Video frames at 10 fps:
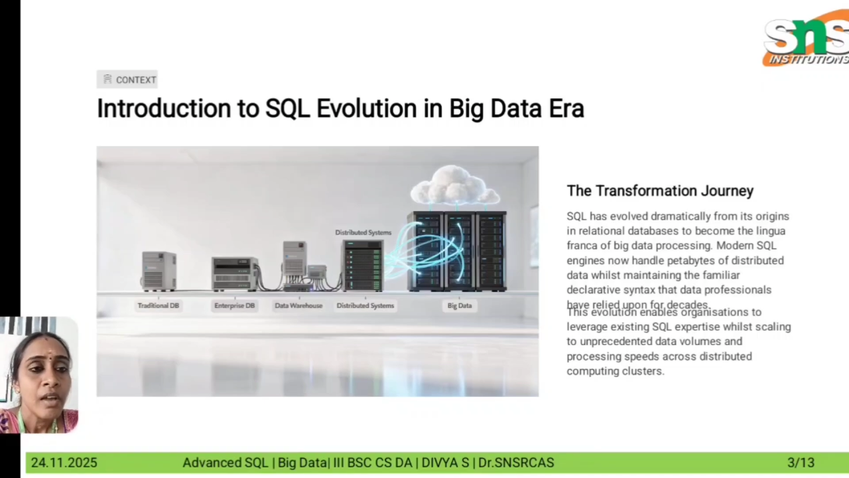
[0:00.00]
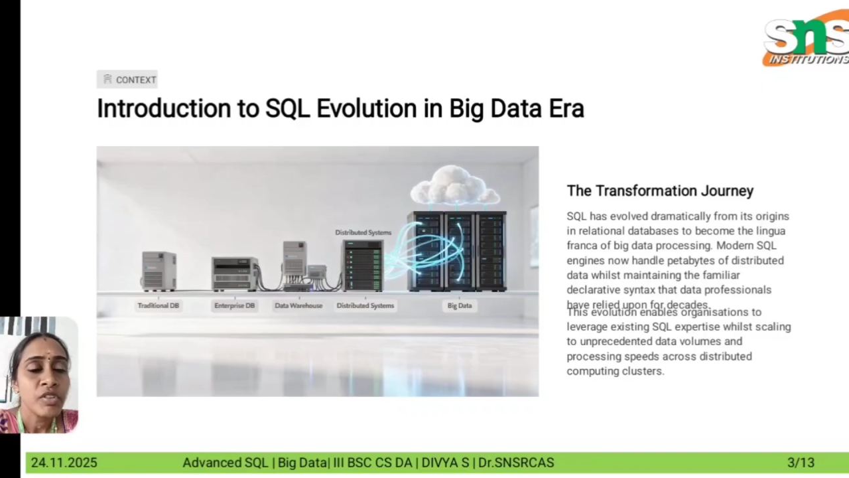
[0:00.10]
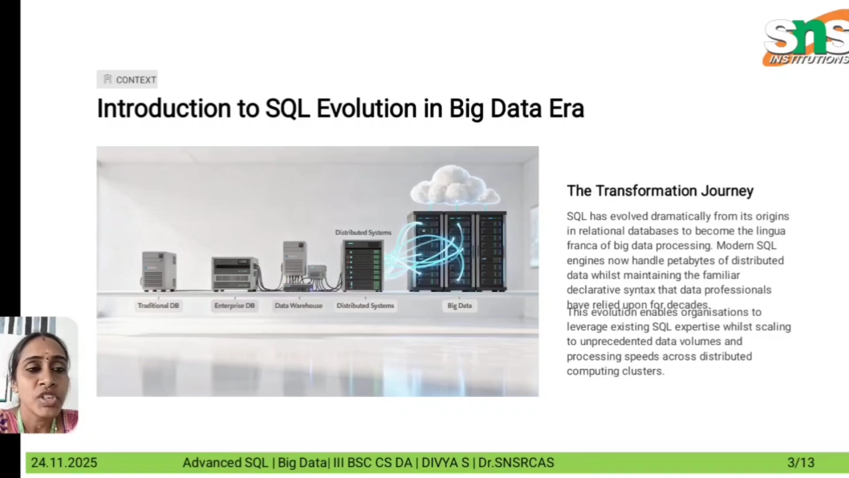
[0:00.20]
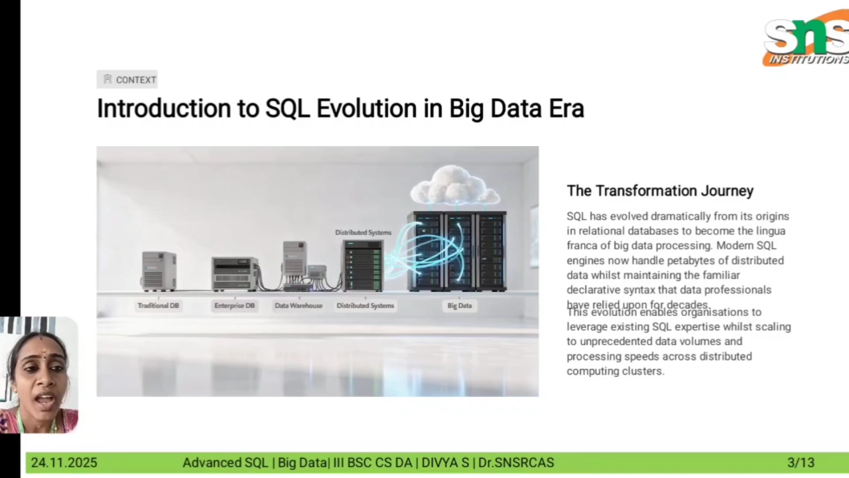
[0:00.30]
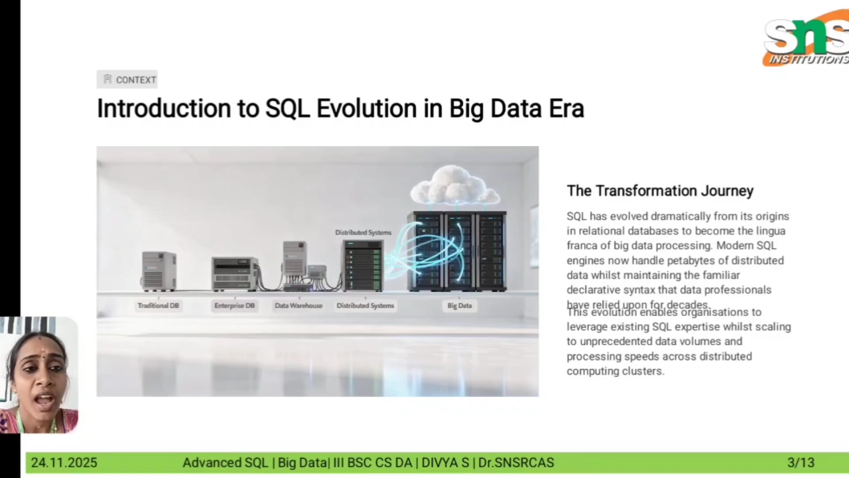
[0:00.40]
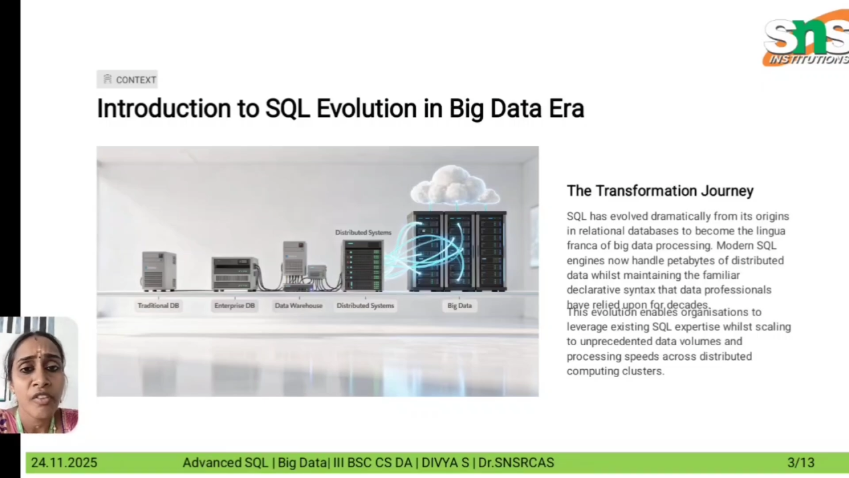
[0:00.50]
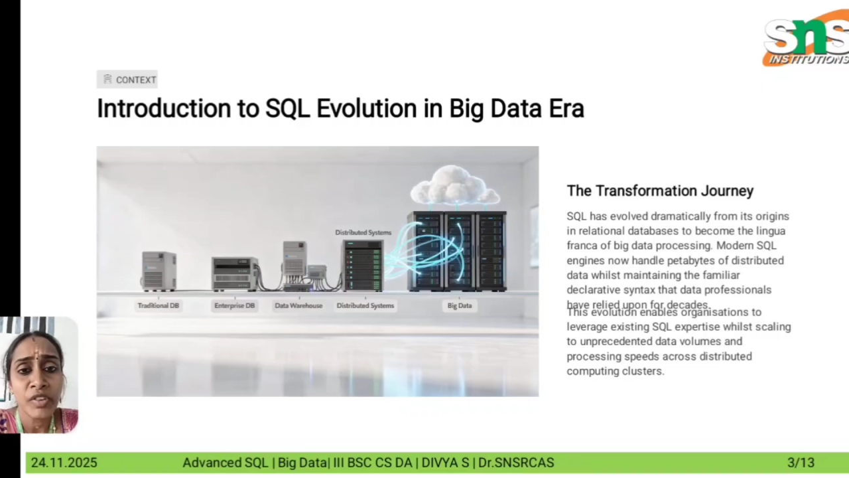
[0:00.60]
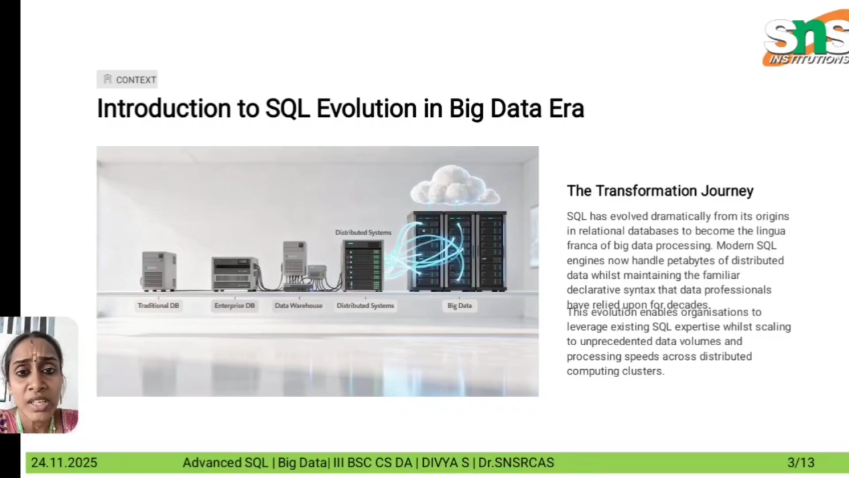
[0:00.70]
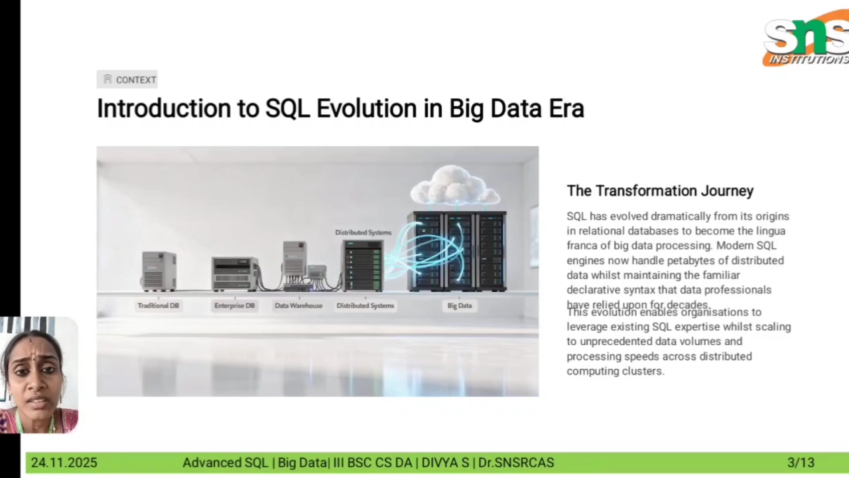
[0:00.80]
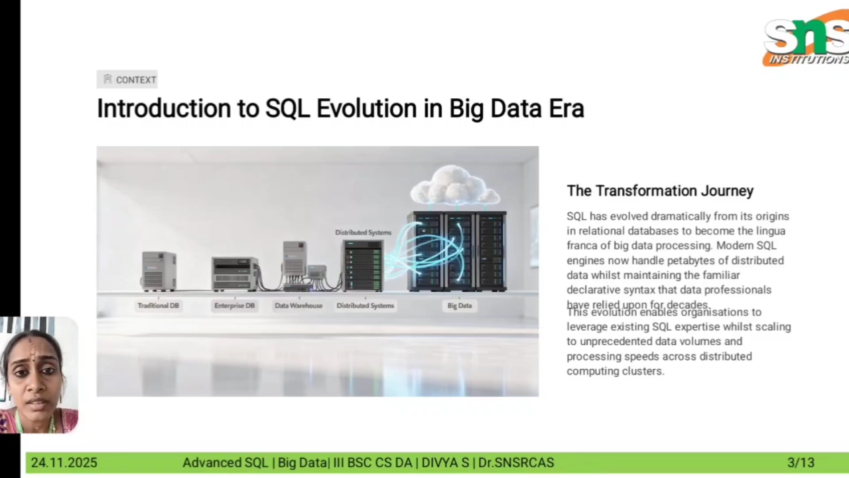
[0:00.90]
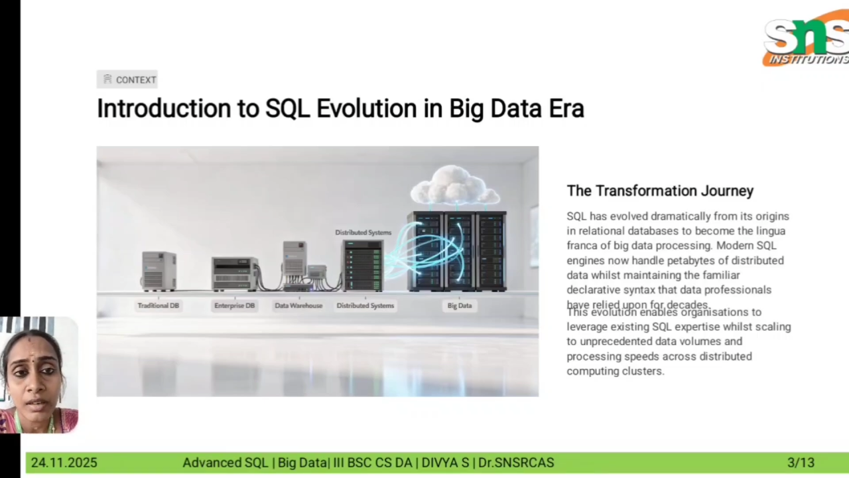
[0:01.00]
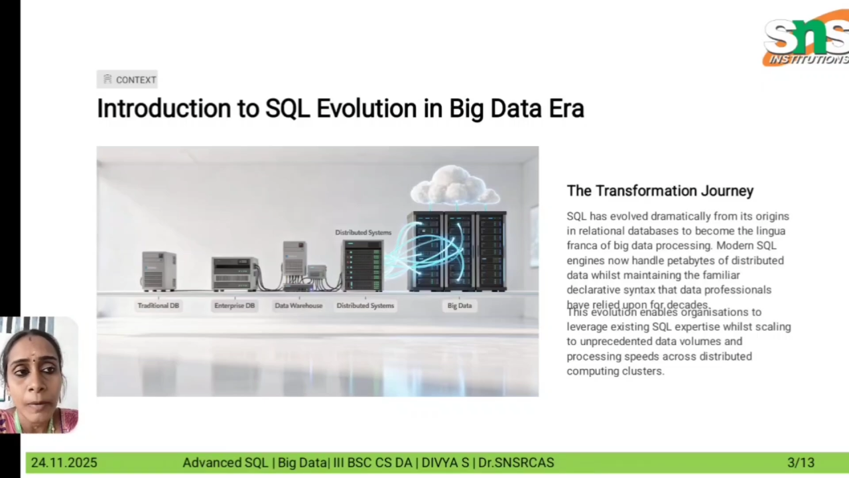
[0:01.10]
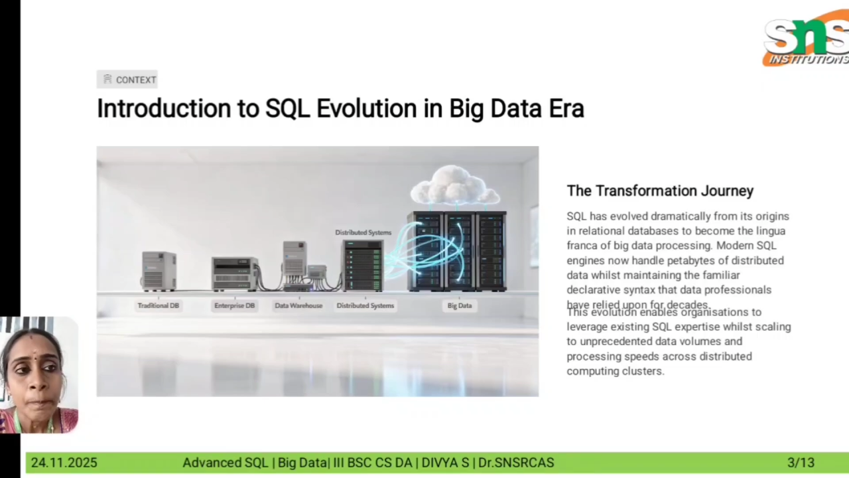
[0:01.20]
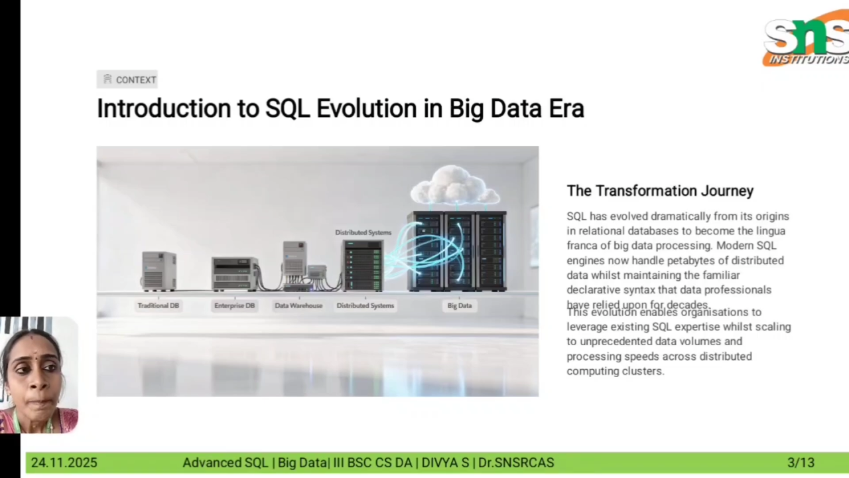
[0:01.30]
which are having the